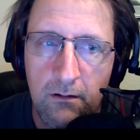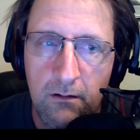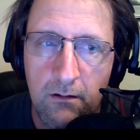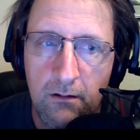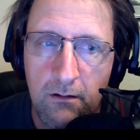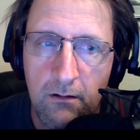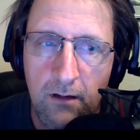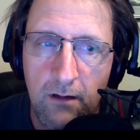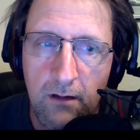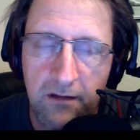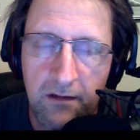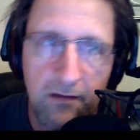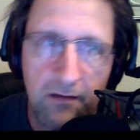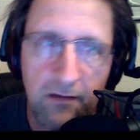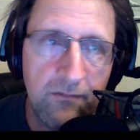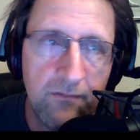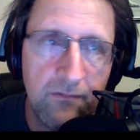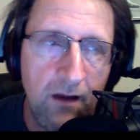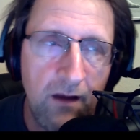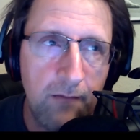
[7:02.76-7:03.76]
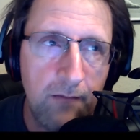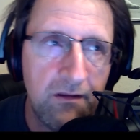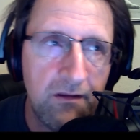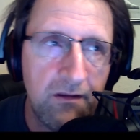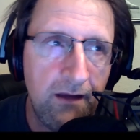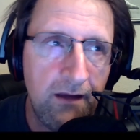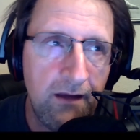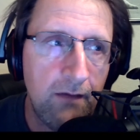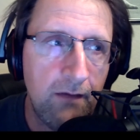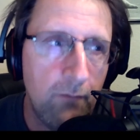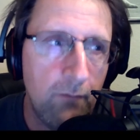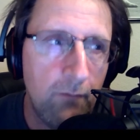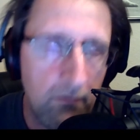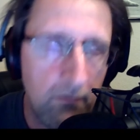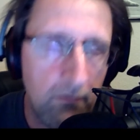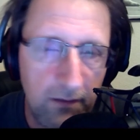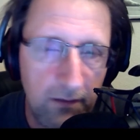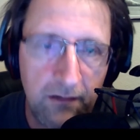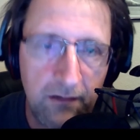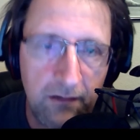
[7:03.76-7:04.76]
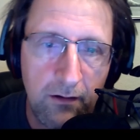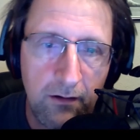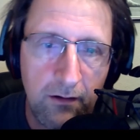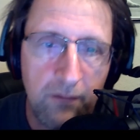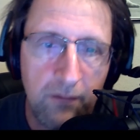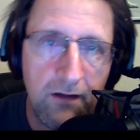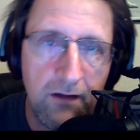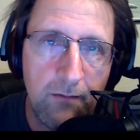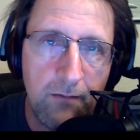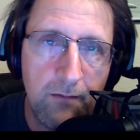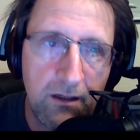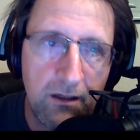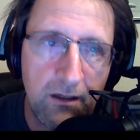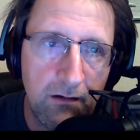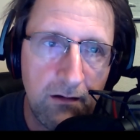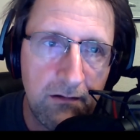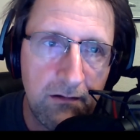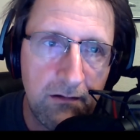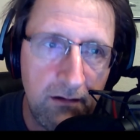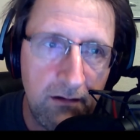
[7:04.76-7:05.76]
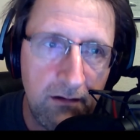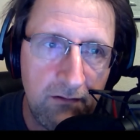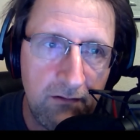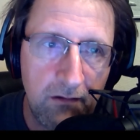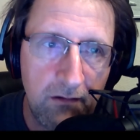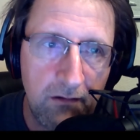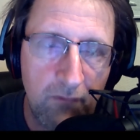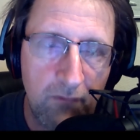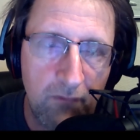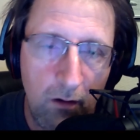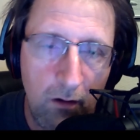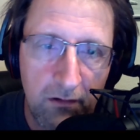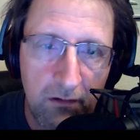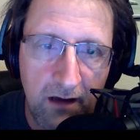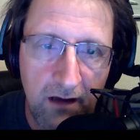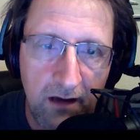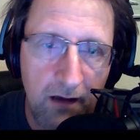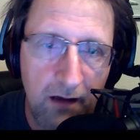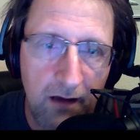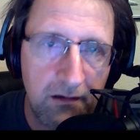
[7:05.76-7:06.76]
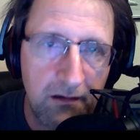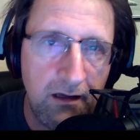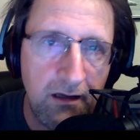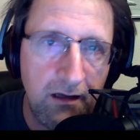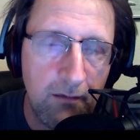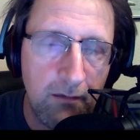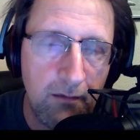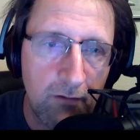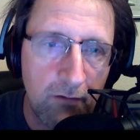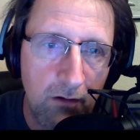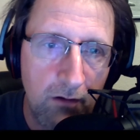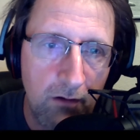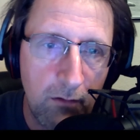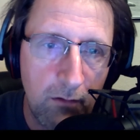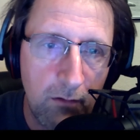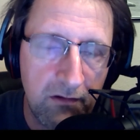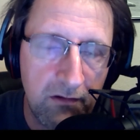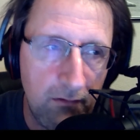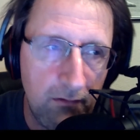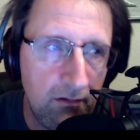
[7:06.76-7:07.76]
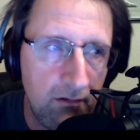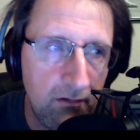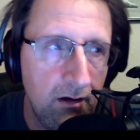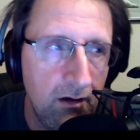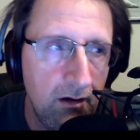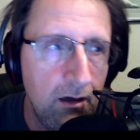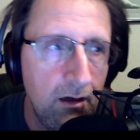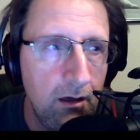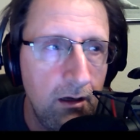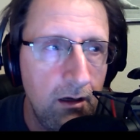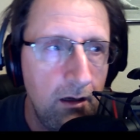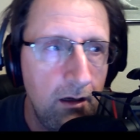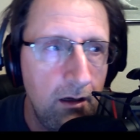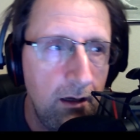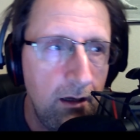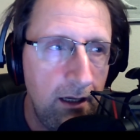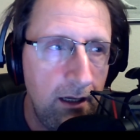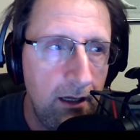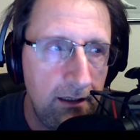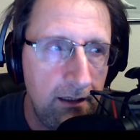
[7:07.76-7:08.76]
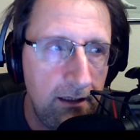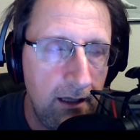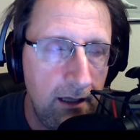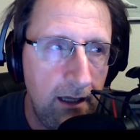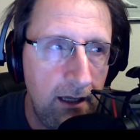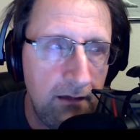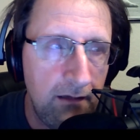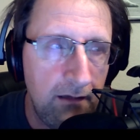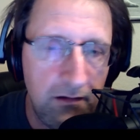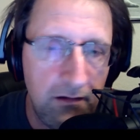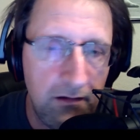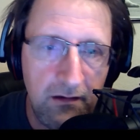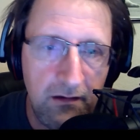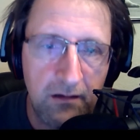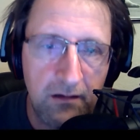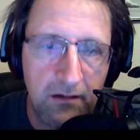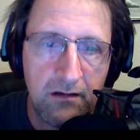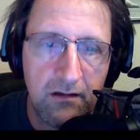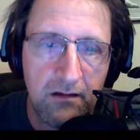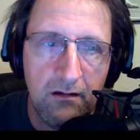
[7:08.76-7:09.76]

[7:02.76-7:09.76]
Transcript: I sometimes think, well, it's a good thing because it just draws God's kingdom closer and ends this